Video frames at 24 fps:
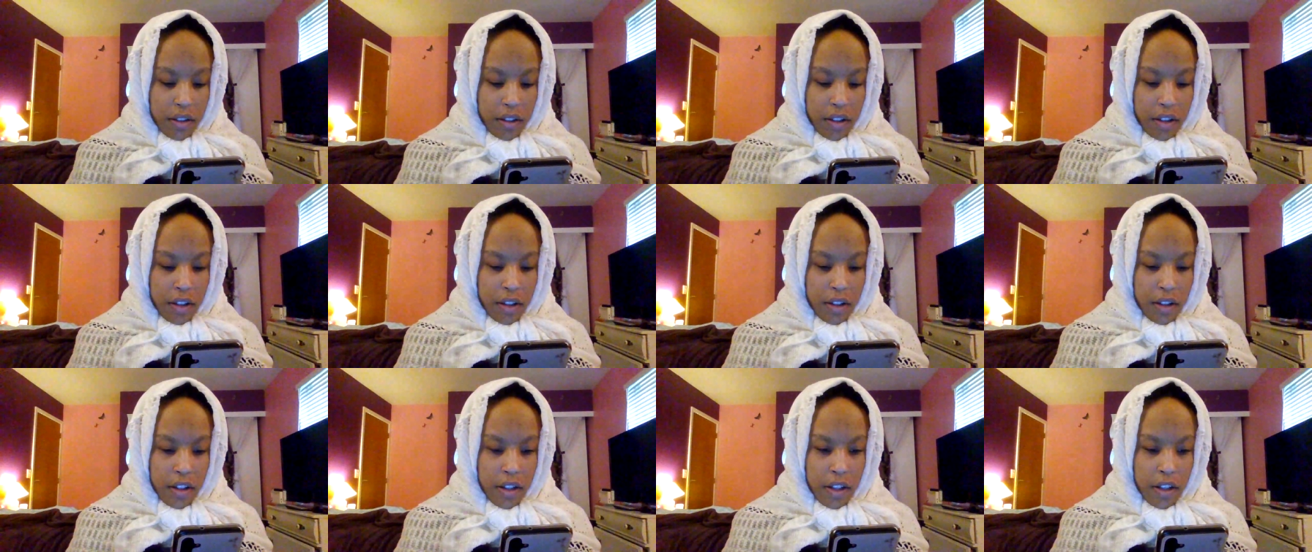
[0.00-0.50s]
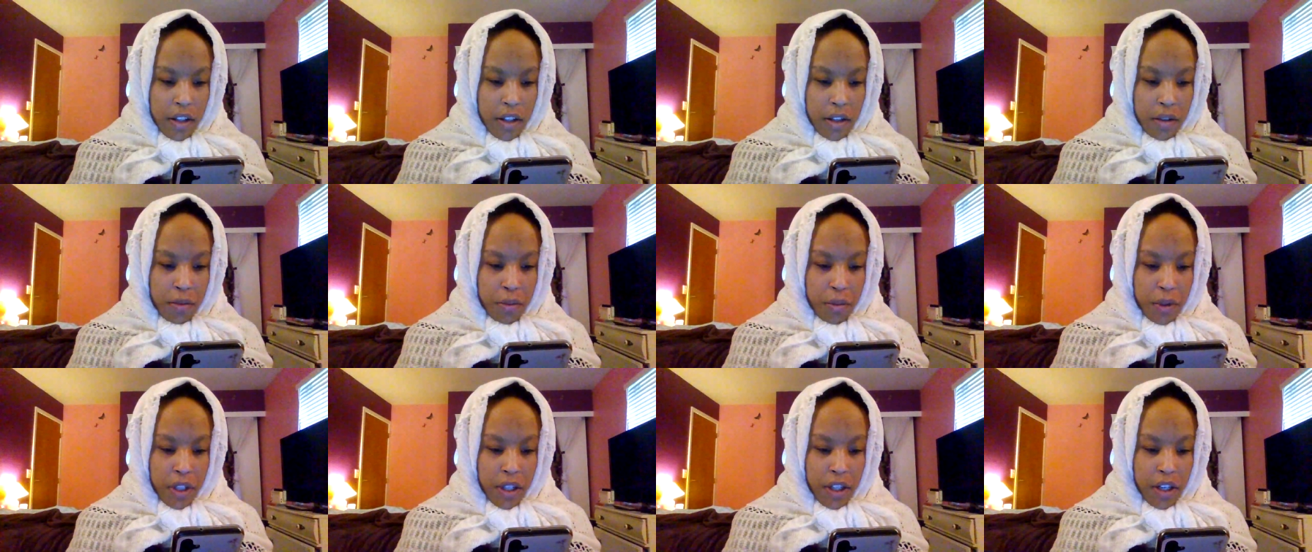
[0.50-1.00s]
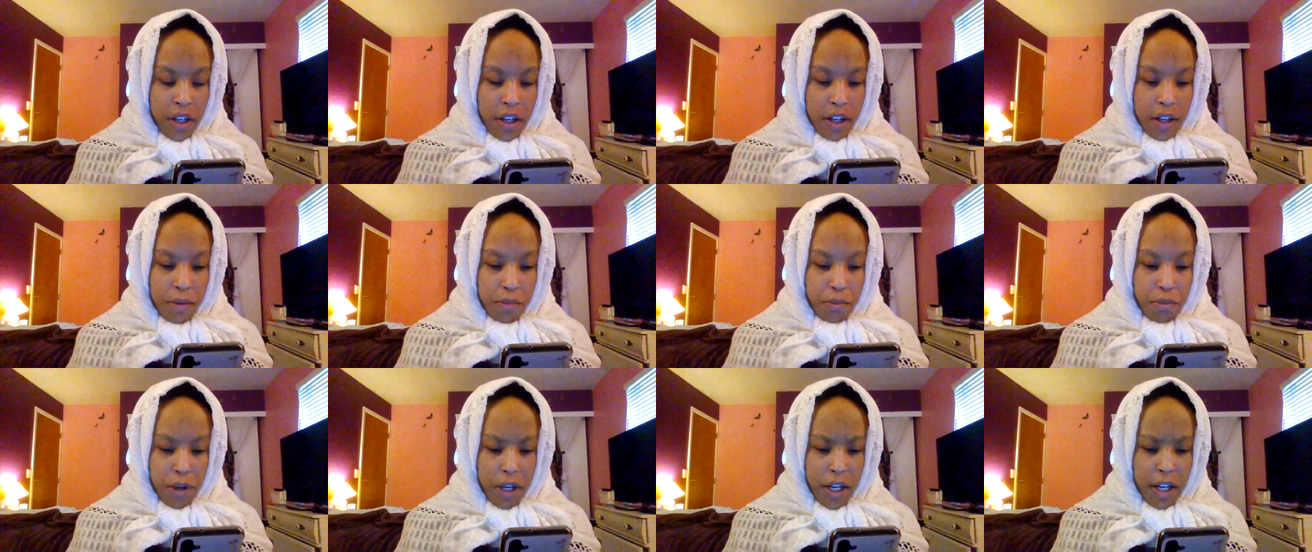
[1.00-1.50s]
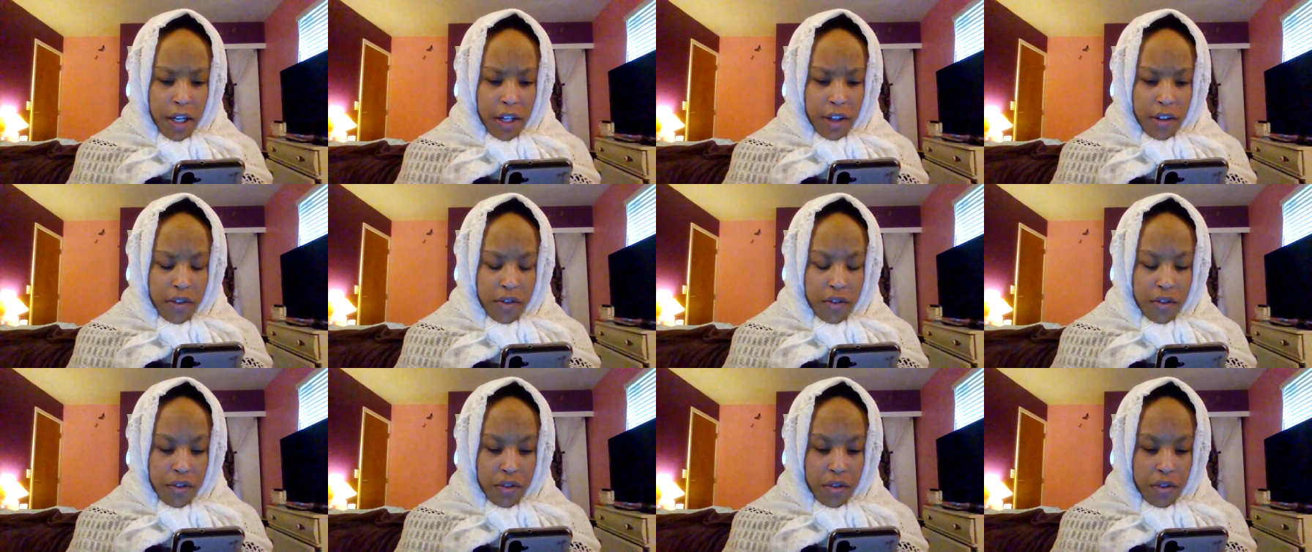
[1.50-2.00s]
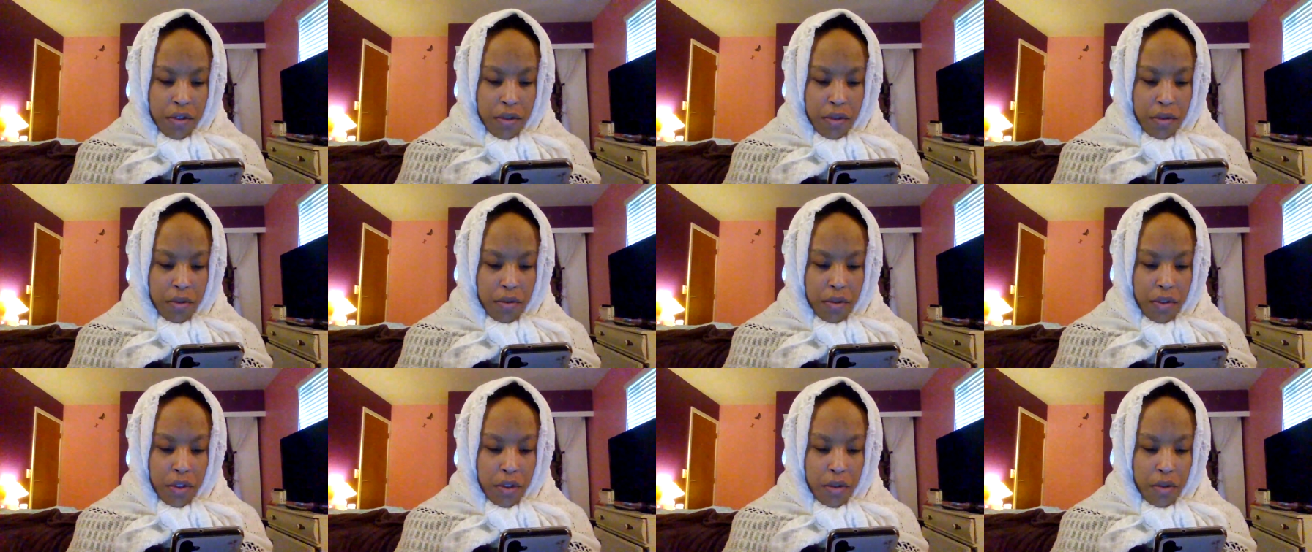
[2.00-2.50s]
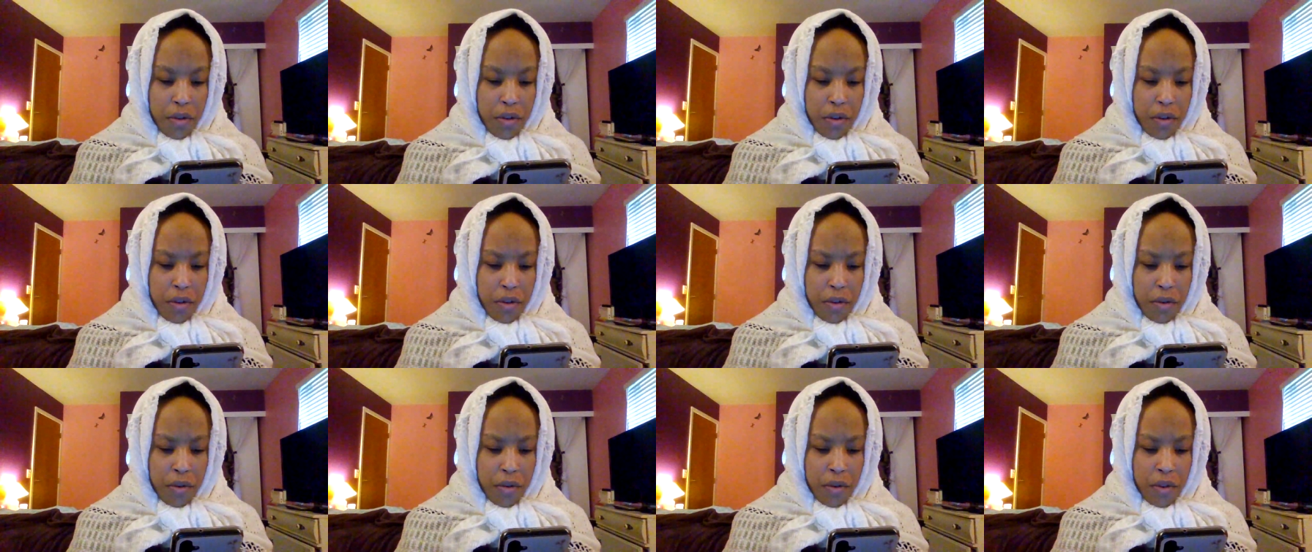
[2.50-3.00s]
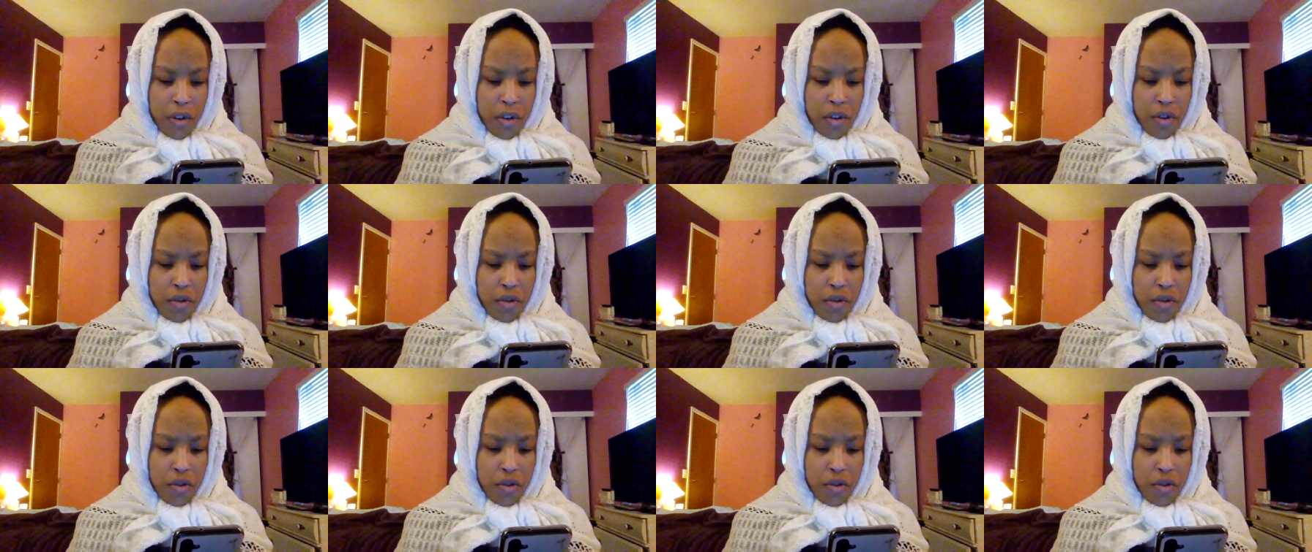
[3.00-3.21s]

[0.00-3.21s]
And then we cut back to Yuru